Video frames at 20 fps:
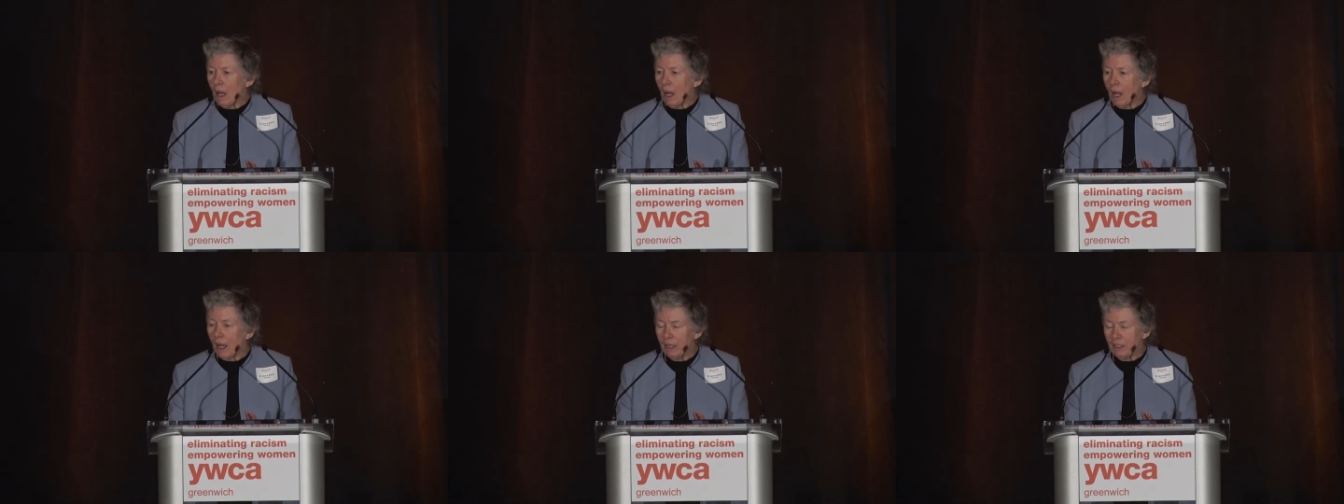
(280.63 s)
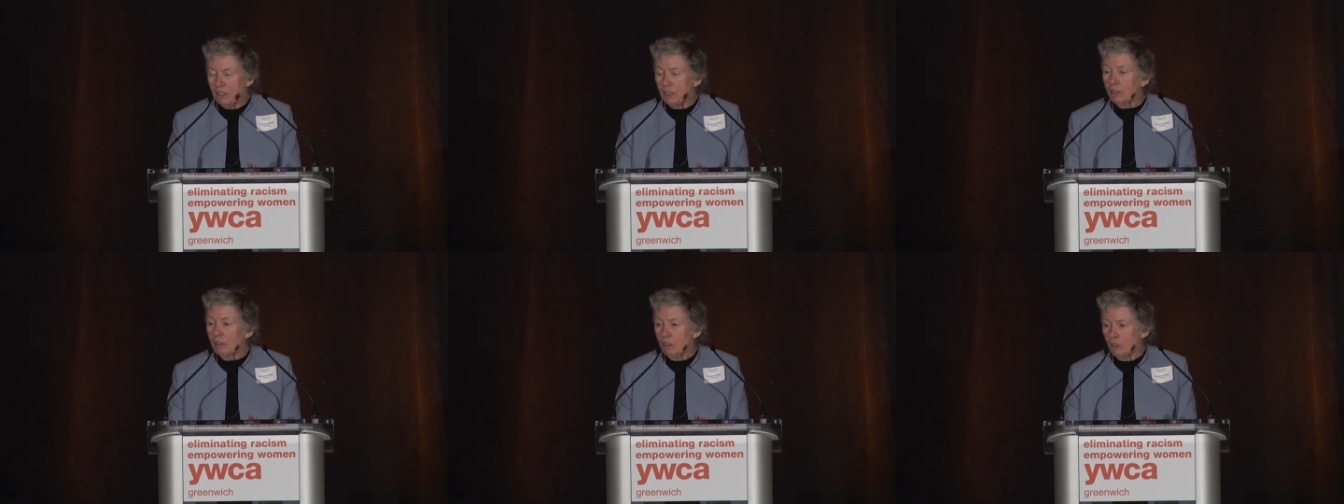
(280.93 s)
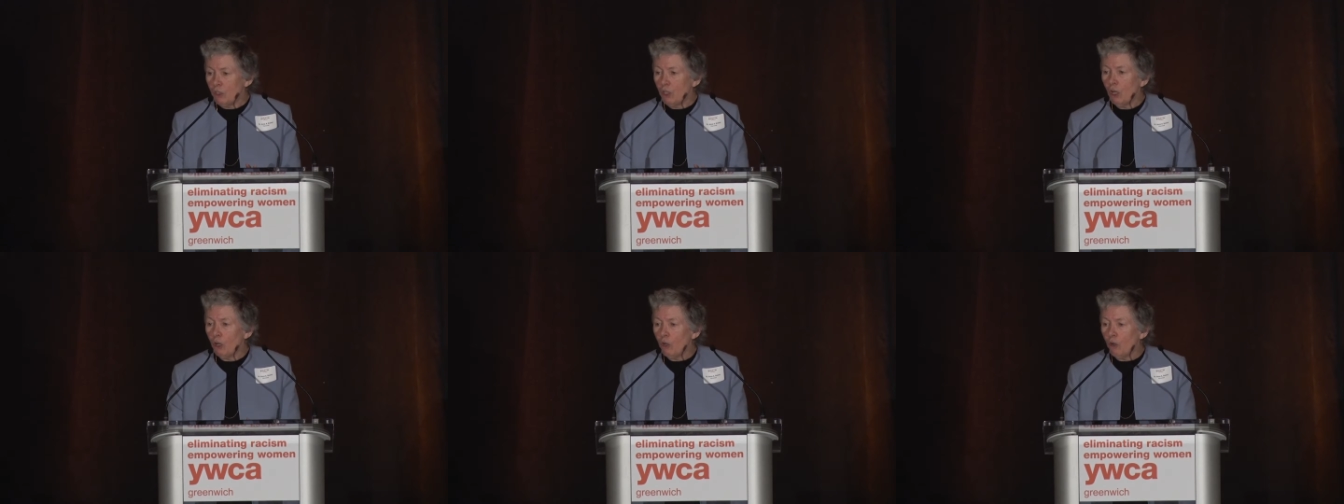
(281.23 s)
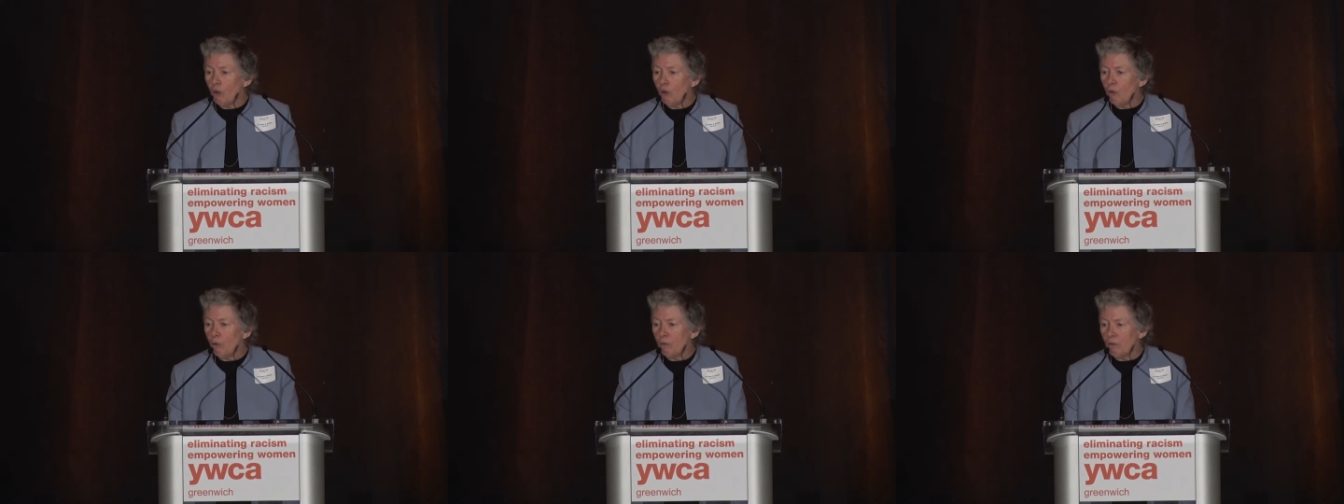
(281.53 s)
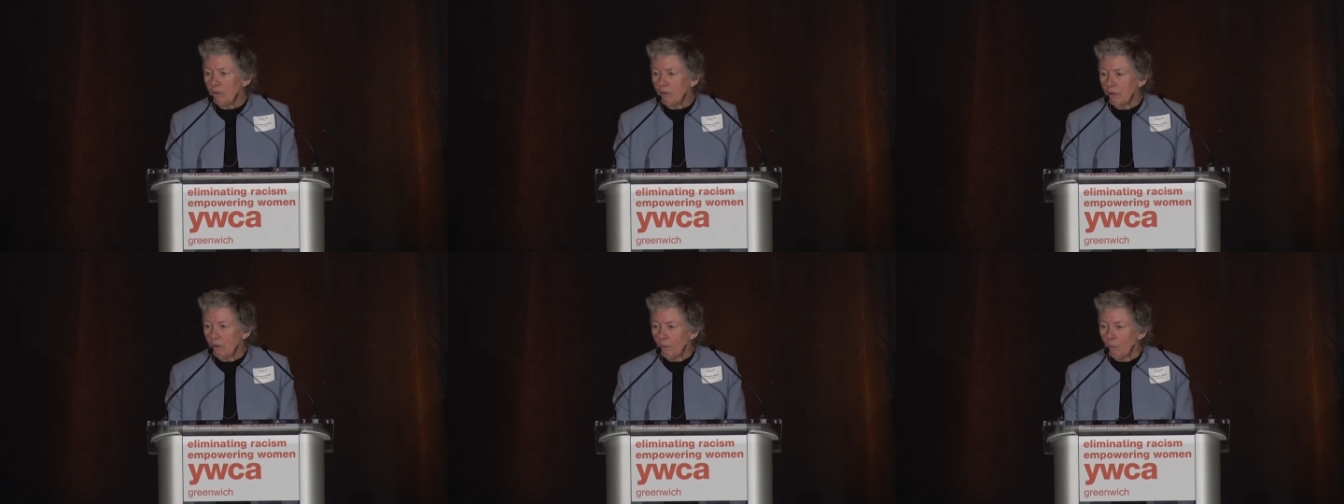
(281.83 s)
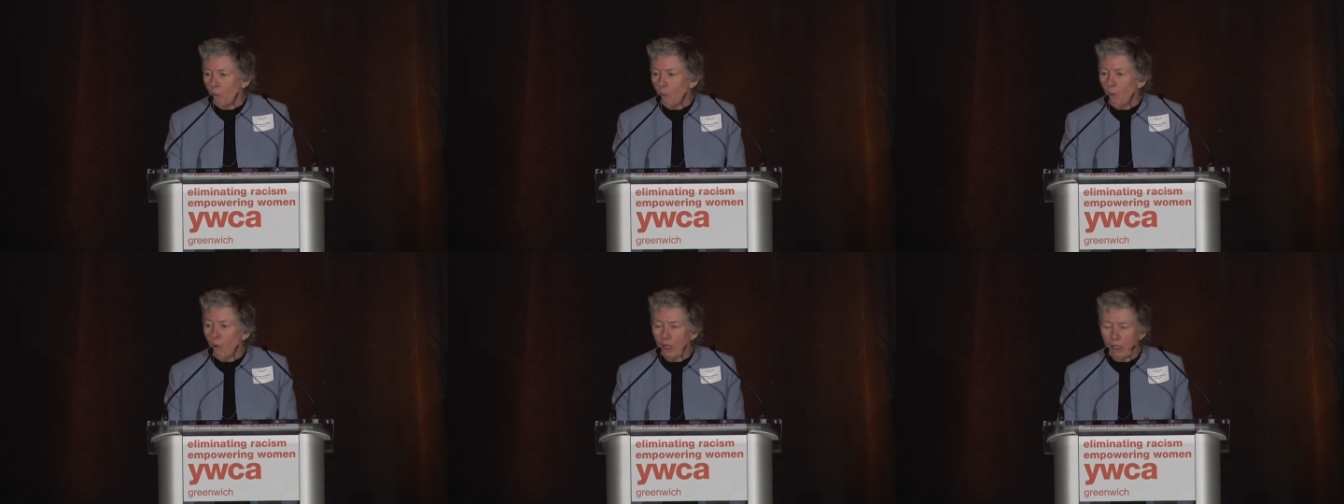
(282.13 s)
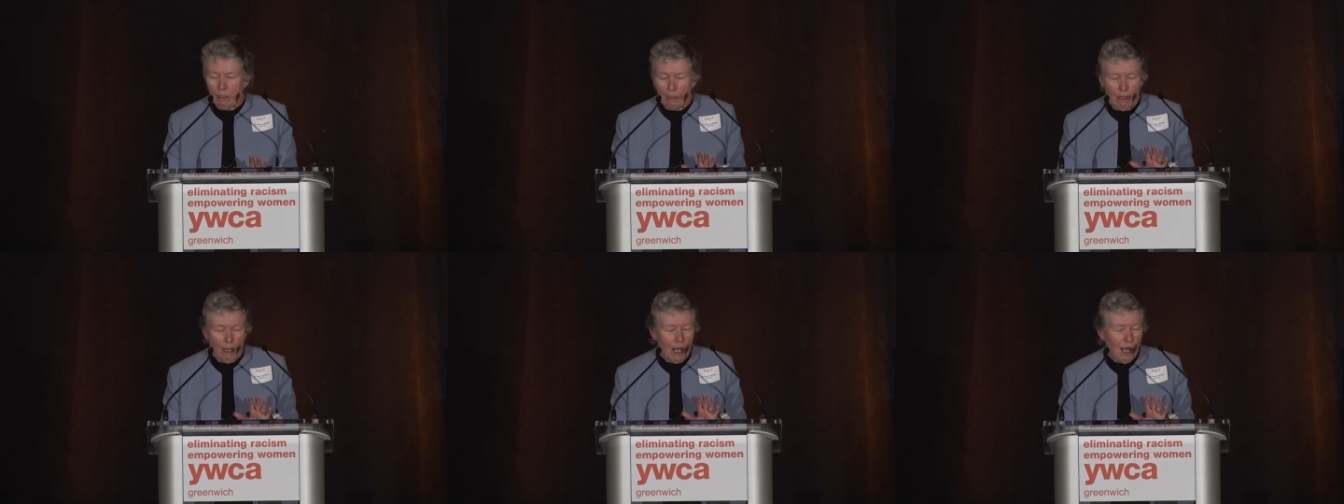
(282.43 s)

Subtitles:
I didn't know what